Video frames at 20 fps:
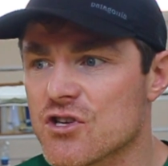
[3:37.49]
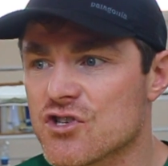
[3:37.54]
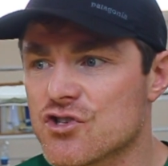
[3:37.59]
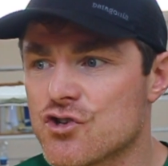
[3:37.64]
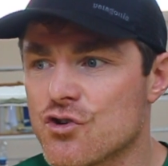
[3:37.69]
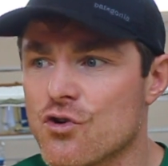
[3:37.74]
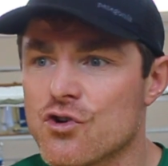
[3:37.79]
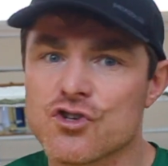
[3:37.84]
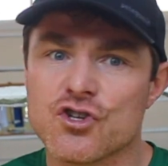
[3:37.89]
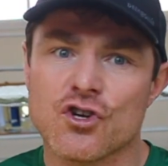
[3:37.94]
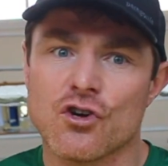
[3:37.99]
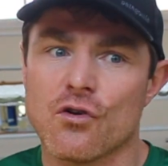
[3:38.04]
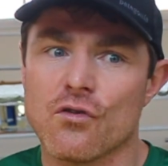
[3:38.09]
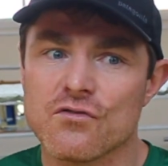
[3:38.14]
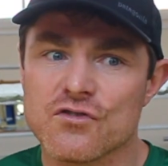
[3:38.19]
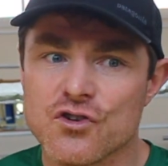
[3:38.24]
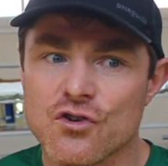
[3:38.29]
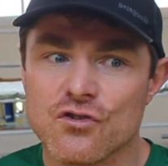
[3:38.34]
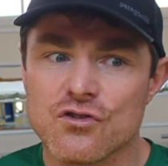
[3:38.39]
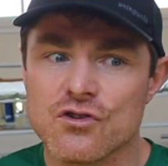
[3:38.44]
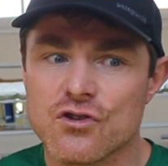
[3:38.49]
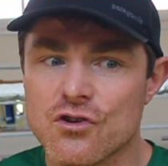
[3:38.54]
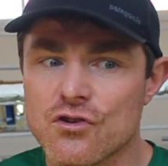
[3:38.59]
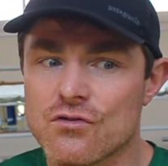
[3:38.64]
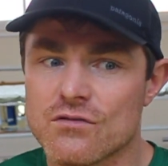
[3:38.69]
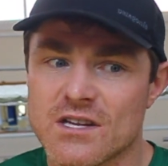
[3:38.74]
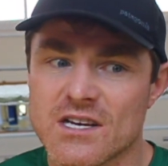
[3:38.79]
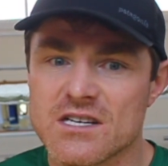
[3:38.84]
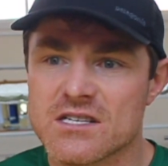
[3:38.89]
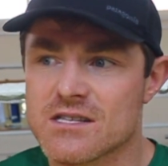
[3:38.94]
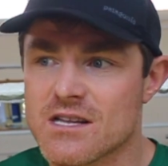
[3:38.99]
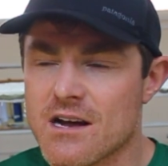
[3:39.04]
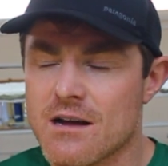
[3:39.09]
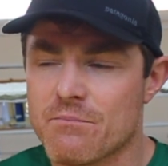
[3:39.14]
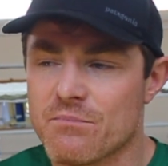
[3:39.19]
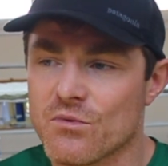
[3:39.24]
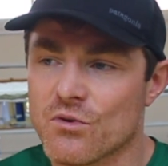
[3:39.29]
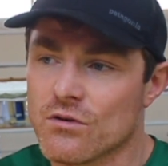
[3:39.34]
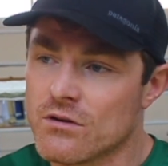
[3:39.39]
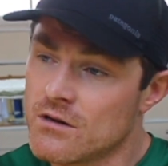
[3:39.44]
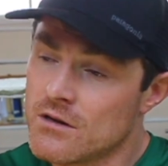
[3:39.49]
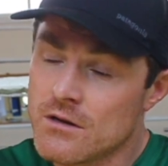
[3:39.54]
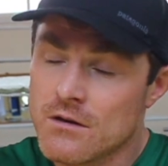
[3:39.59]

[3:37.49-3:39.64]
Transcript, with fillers: George Groves couldn't do this, that. But